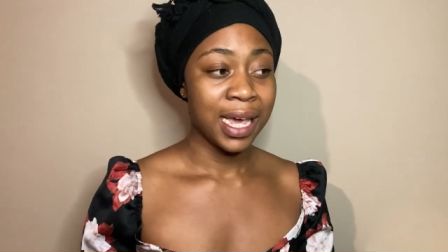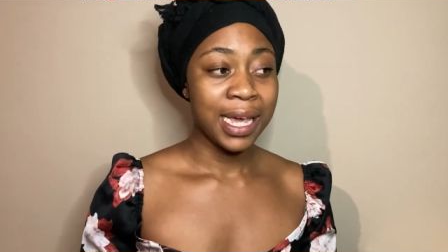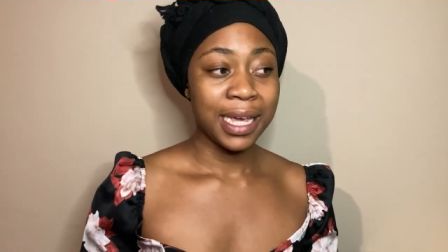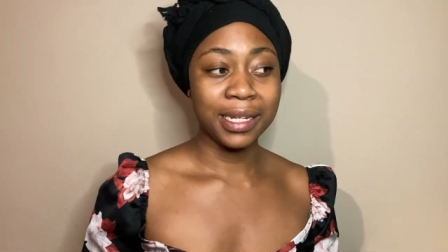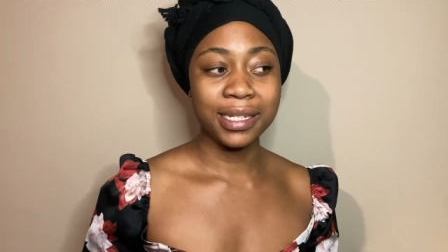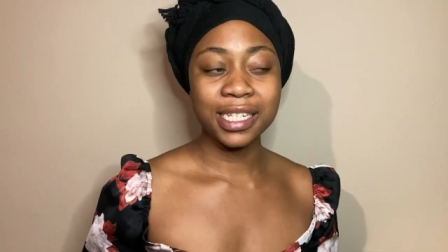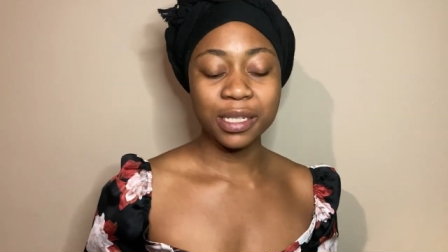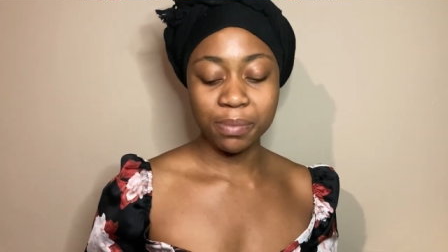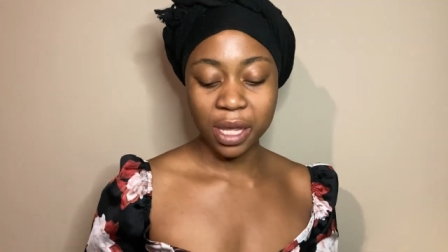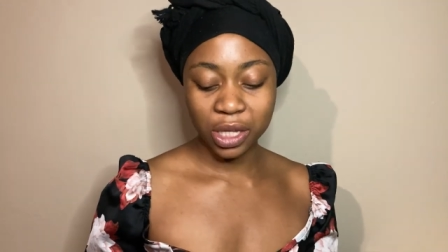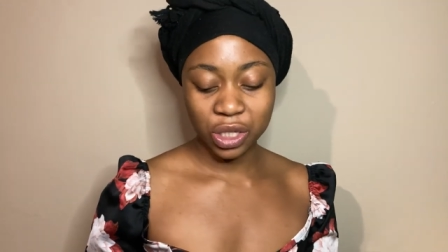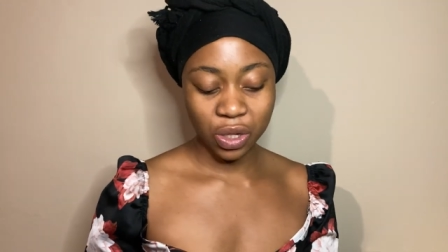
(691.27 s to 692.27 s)
it just
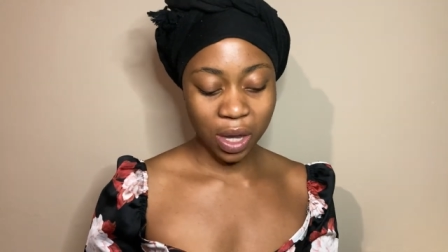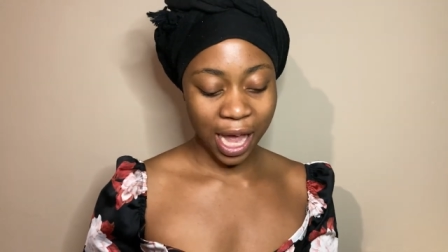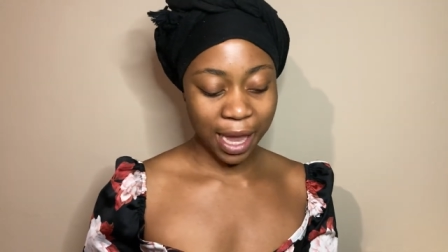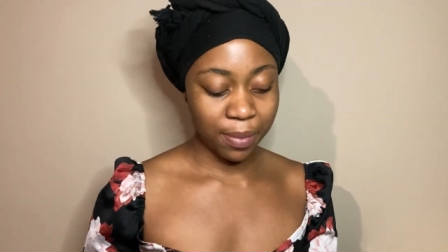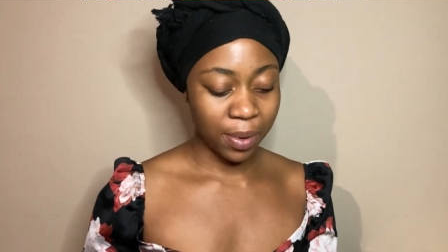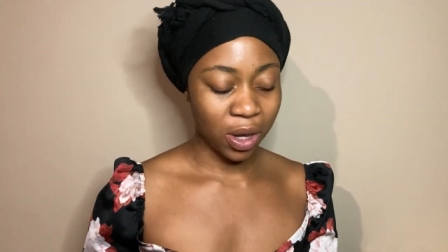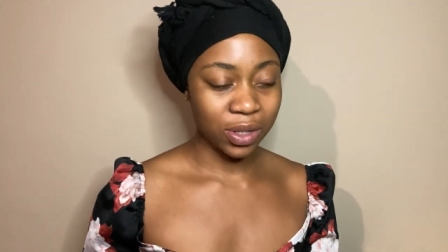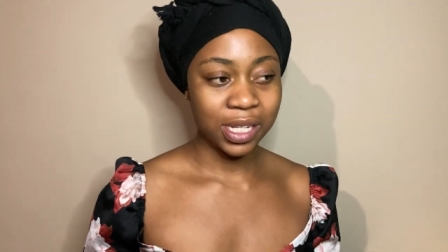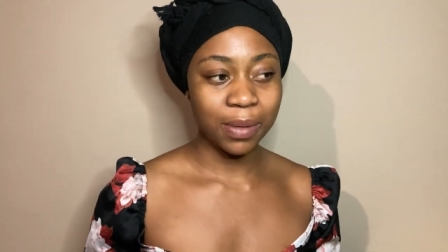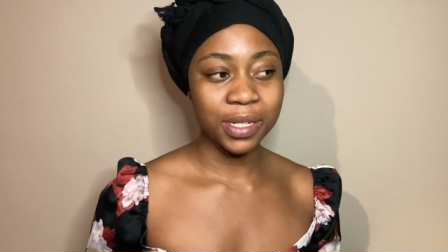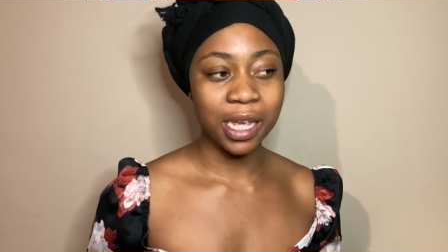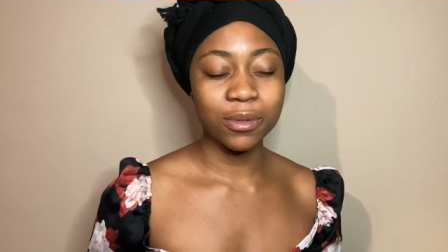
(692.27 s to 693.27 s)
makes your eyebrows
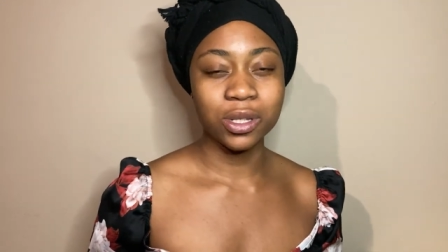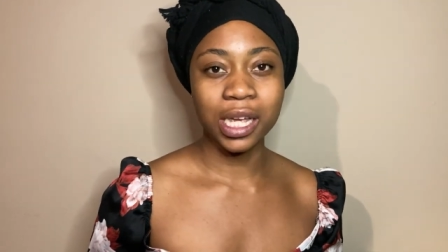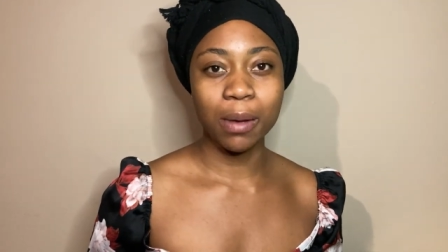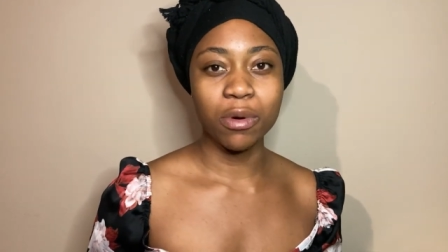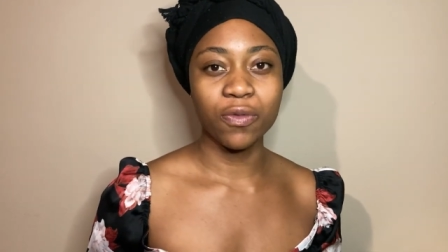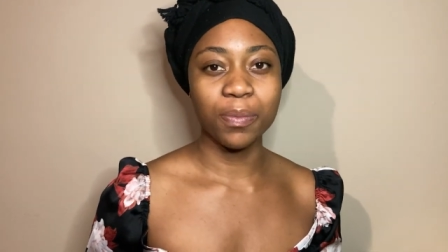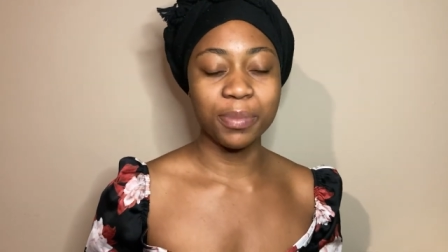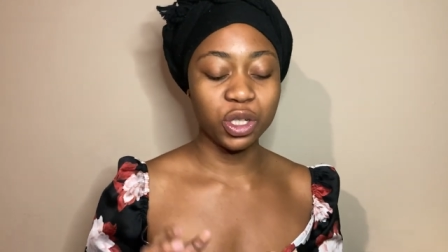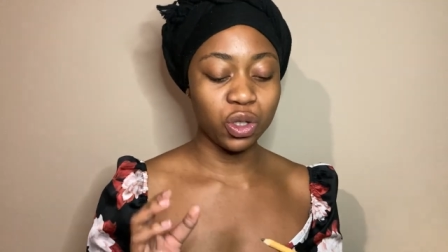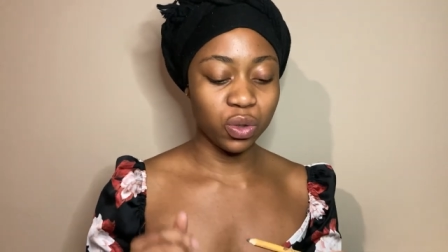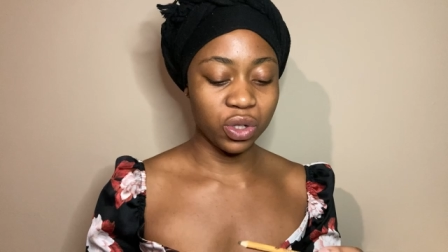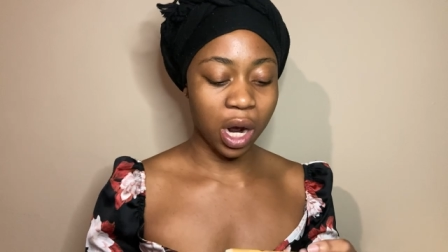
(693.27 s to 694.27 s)
sometimes come off a bit
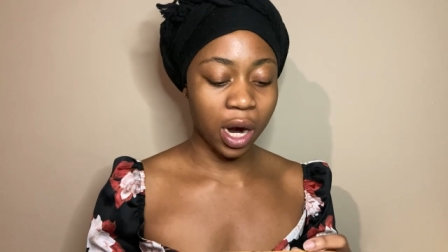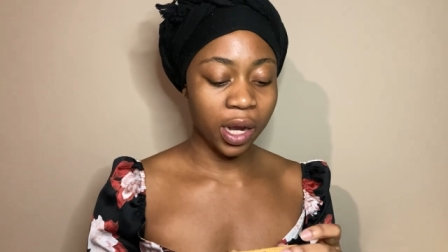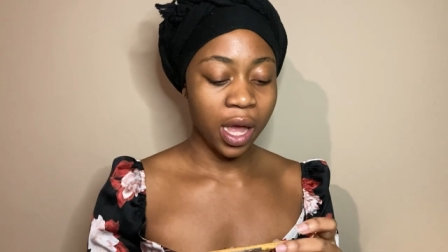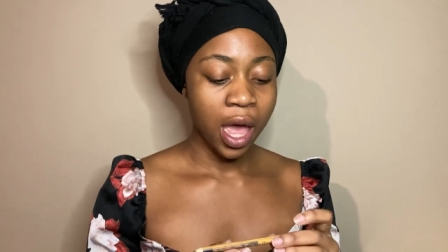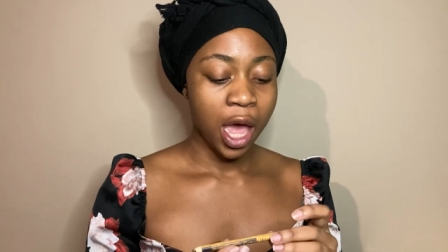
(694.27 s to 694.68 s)
too dark.